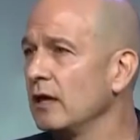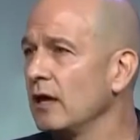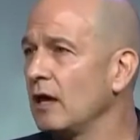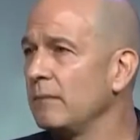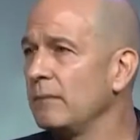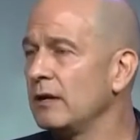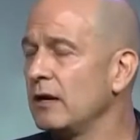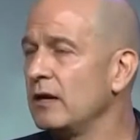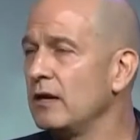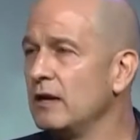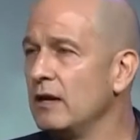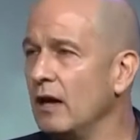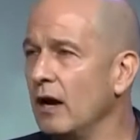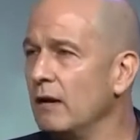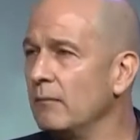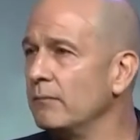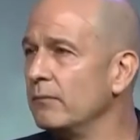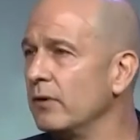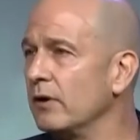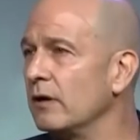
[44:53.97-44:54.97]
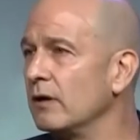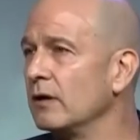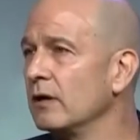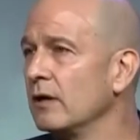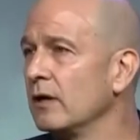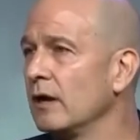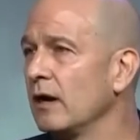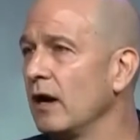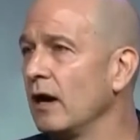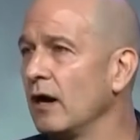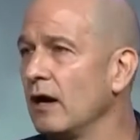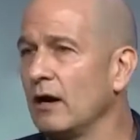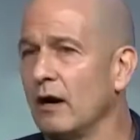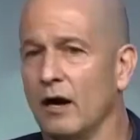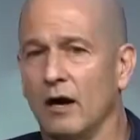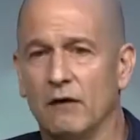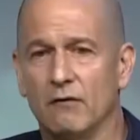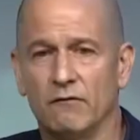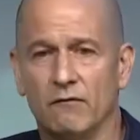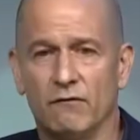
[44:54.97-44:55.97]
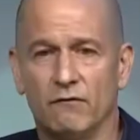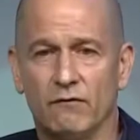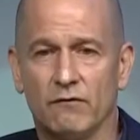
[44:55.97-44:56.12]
I I mean, a number of